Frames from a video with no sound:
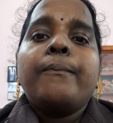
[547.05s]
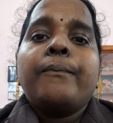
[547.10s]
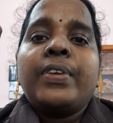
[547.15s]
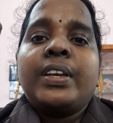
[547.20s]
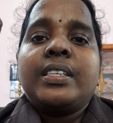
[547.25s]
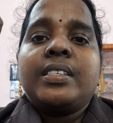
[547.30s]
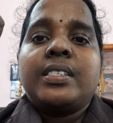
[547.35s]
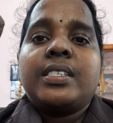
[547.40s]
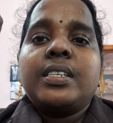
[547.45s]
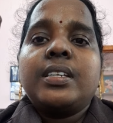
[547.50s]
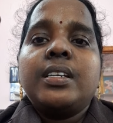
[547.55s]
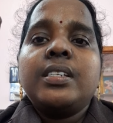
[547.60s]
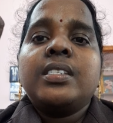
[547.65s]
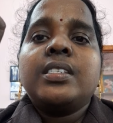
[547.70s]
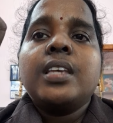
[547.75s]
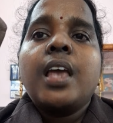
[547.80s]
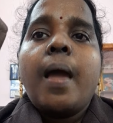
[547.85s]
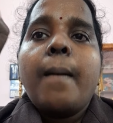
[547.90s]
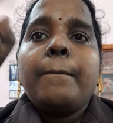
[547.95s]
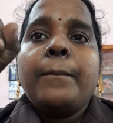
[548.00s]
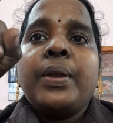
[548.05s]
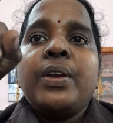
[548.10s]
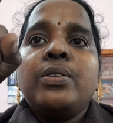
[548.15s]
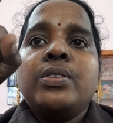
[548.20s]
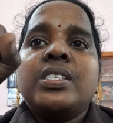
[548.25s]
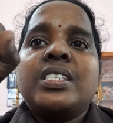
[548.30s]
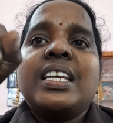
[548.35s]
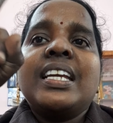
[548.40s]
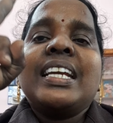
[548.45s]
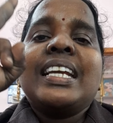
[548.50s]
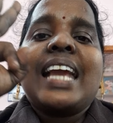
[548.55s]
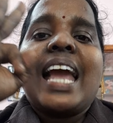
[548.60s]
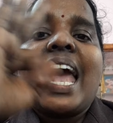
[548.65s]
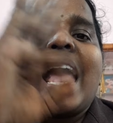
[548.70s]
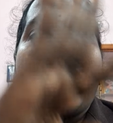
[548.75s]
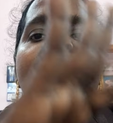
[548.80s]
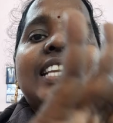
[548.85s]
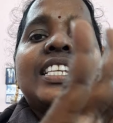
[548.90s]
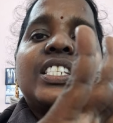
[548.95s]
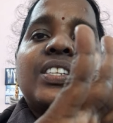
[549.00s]
pictures, music
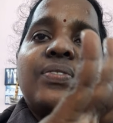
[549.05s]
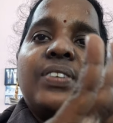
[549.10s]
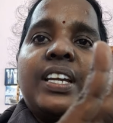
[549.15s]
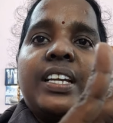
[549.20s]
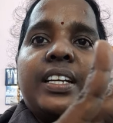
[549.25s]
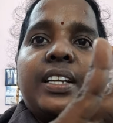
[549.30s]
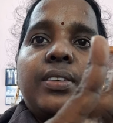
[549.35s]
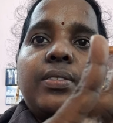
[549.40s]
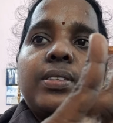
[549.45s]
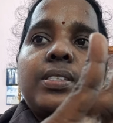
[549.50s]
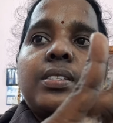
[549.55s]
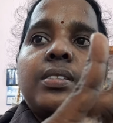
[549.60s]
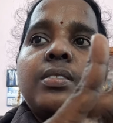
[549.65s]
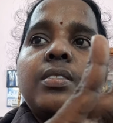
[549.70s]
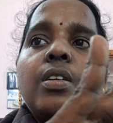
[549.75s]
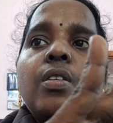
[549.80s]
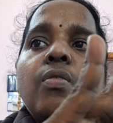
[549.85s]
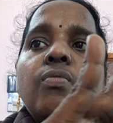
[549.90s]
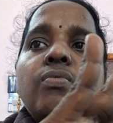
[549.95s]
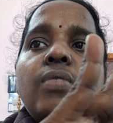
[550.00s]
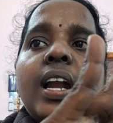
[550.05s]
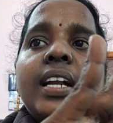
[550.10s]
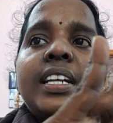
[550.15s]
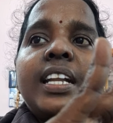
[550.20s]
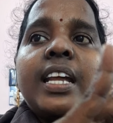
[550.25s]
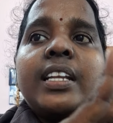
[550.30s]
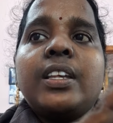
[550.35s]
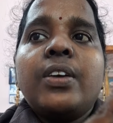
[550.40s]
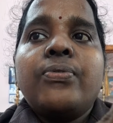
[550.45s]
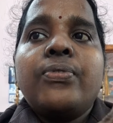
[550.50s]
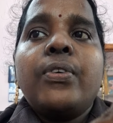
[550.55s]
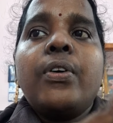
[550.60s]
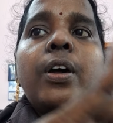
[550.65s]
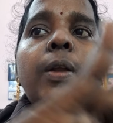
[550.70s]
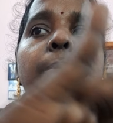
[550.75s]
and videos. What are the four